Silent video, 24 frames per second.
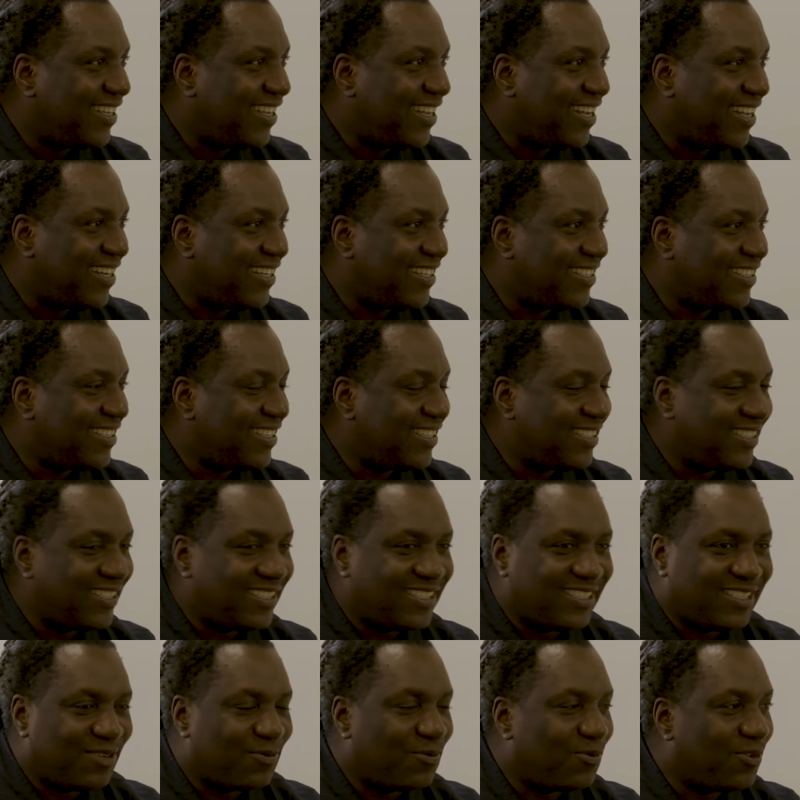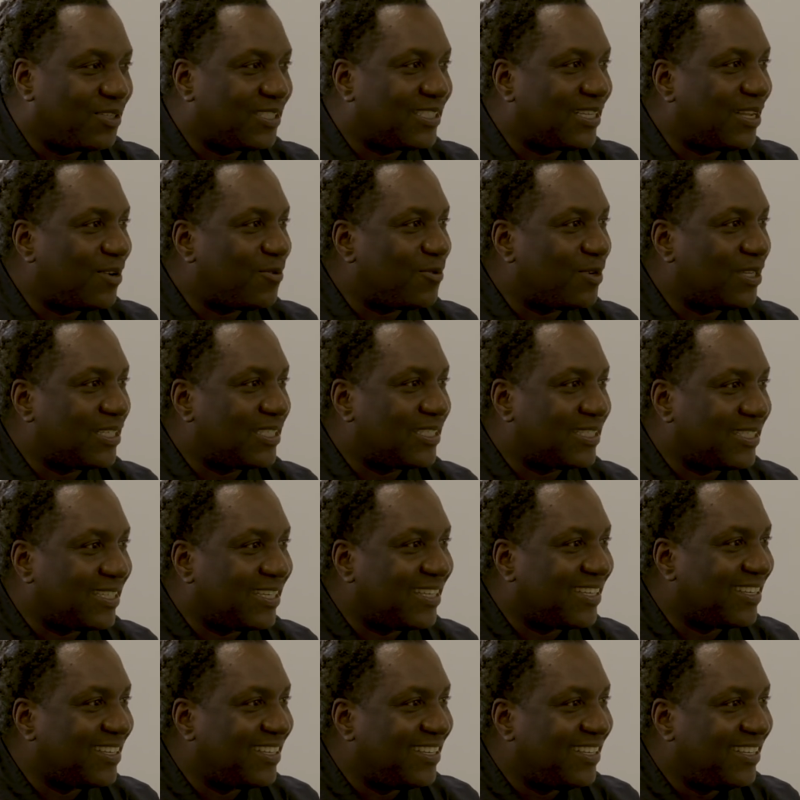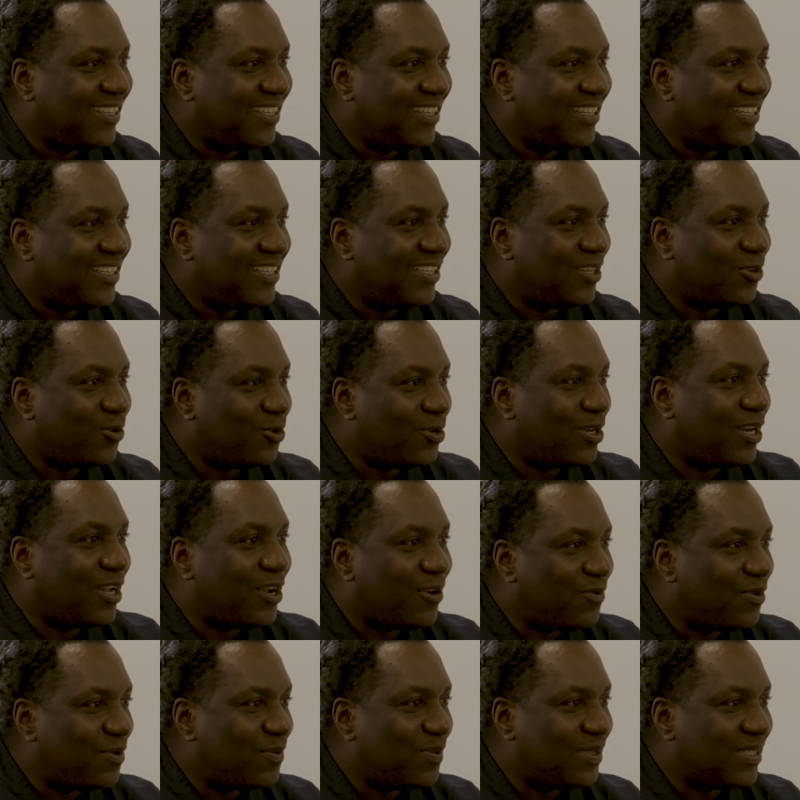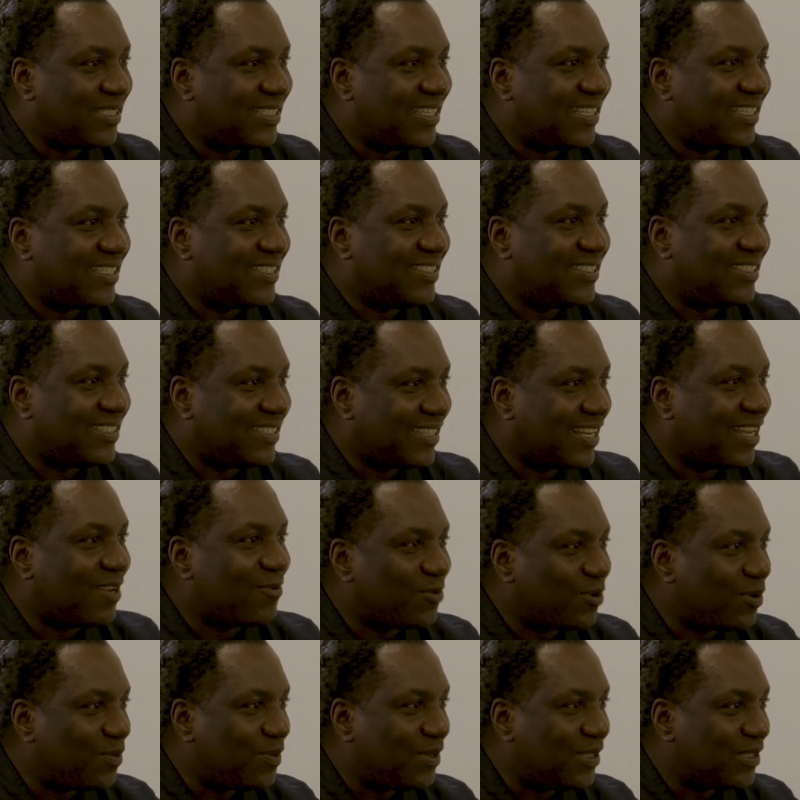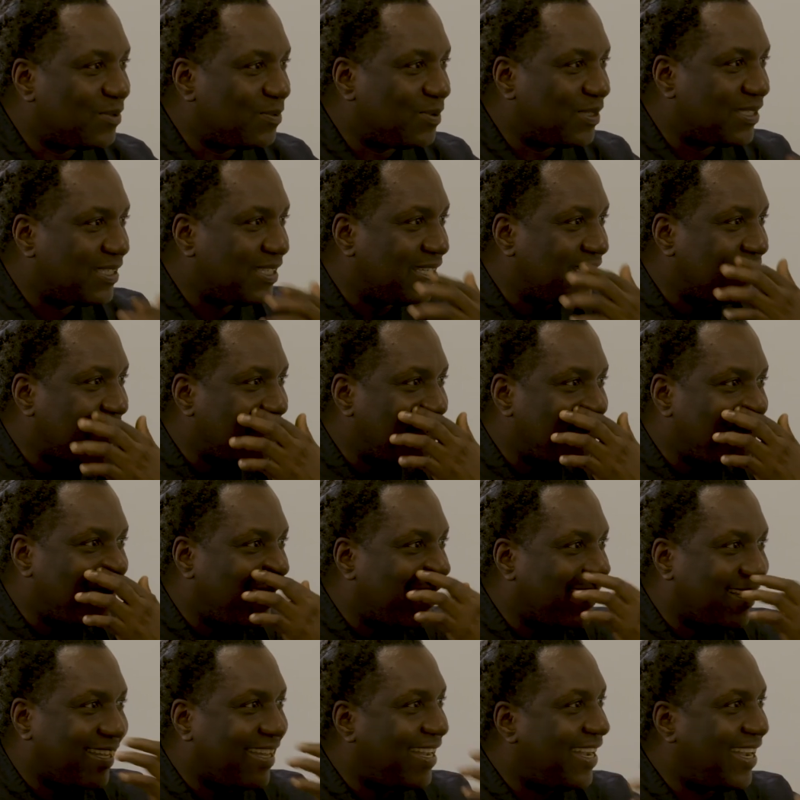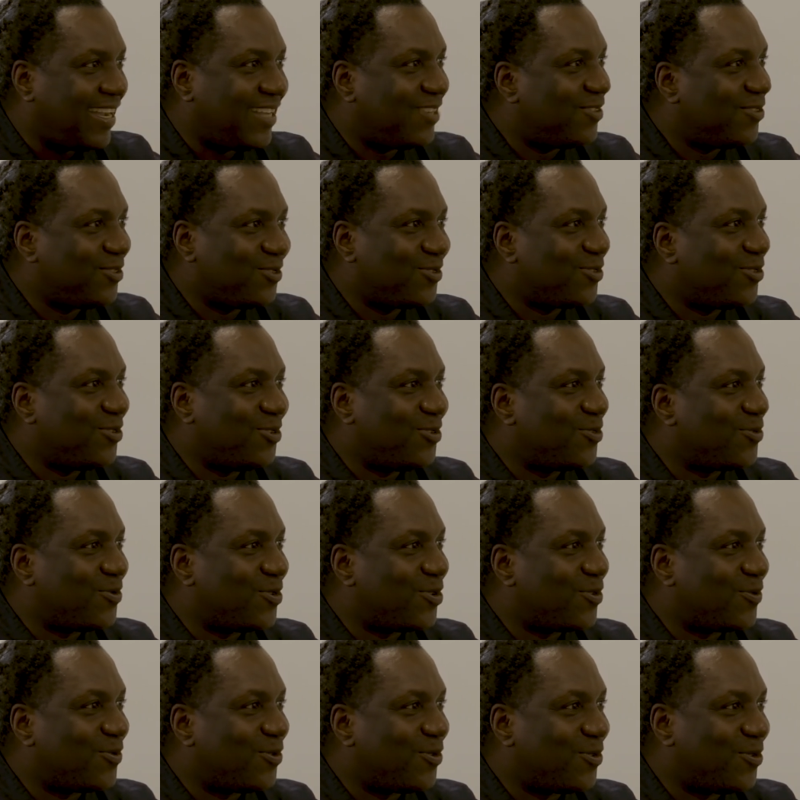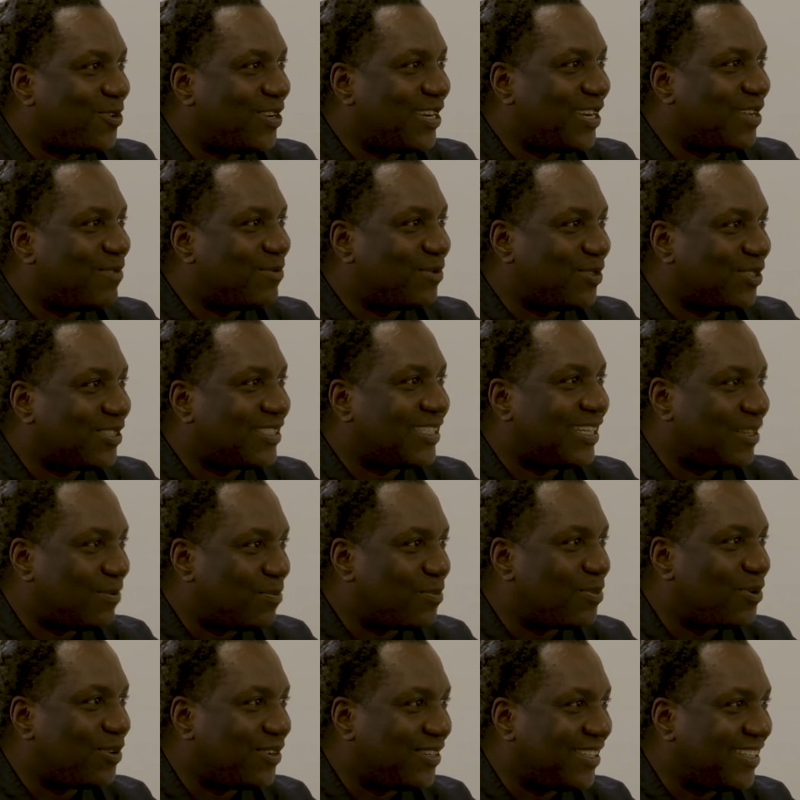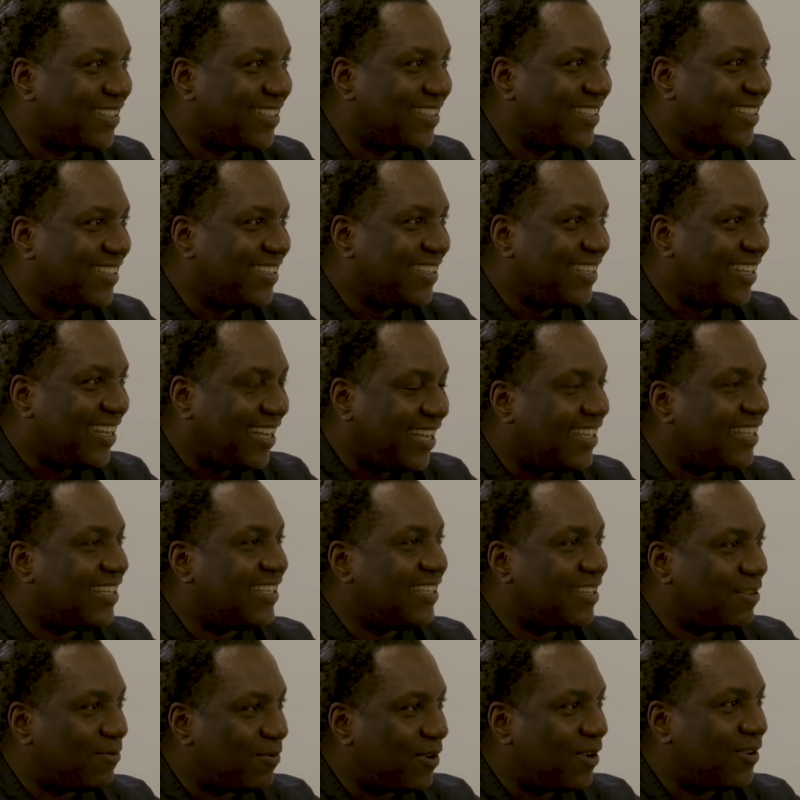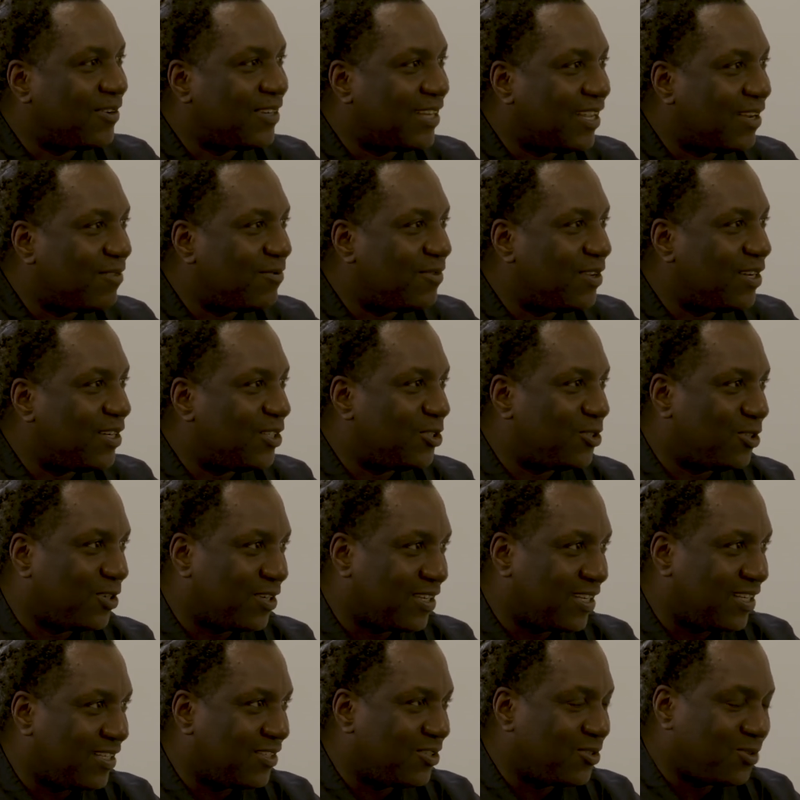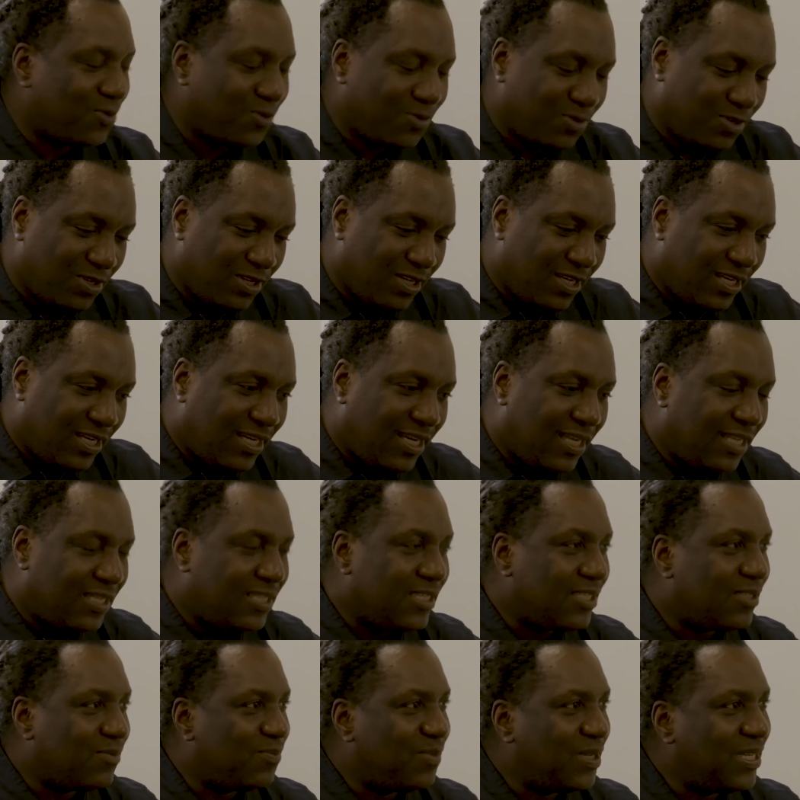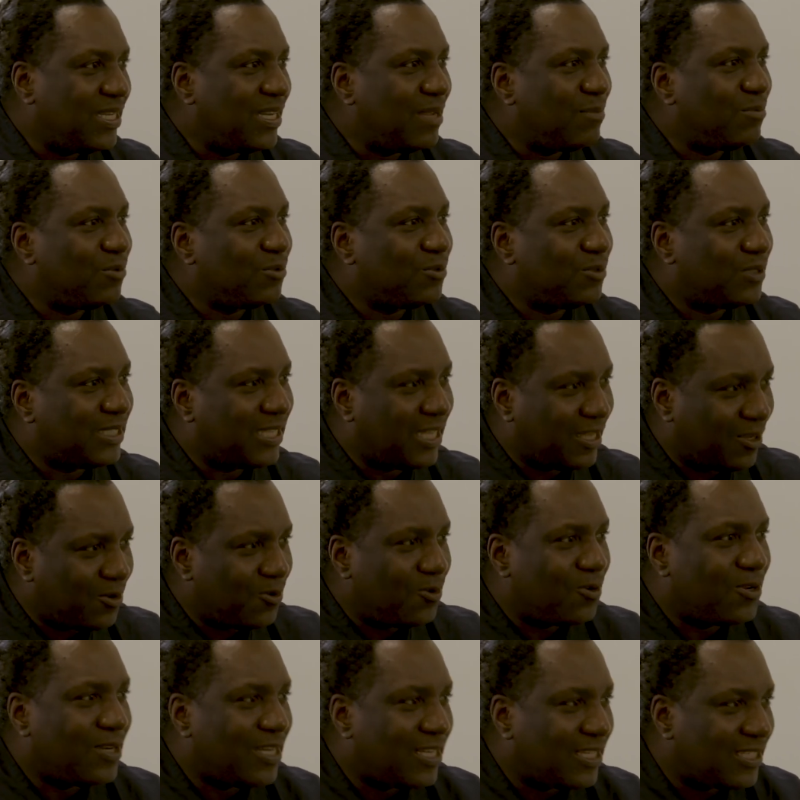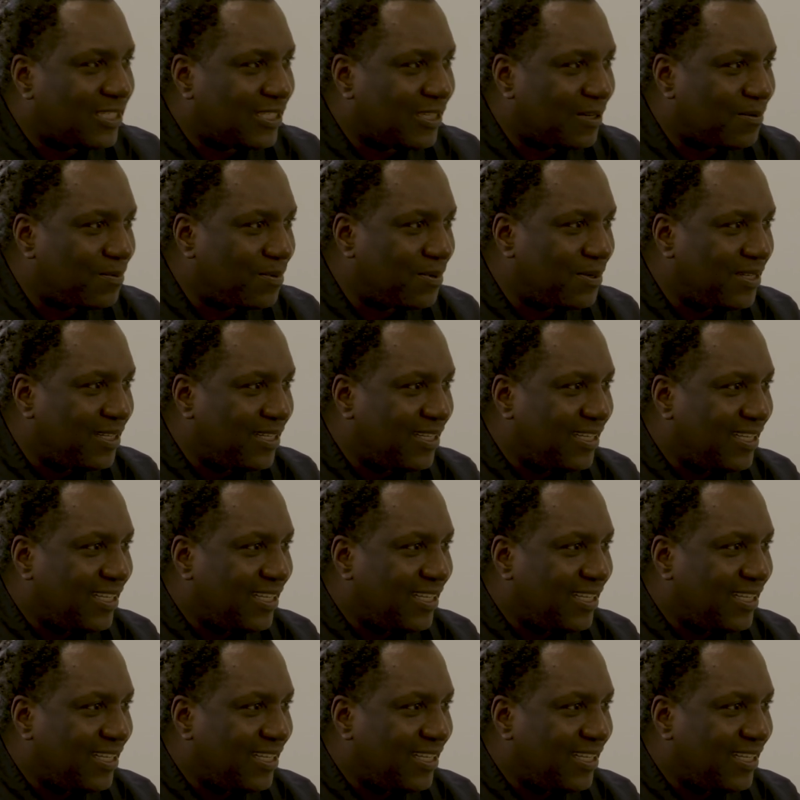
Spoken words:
And they said, this is the first time we're seeing the owner of a business resign from his business. I'm like, I don't own 1-for-1. I'm just an employee. And they found that very shocking. So it is being able to take ownership.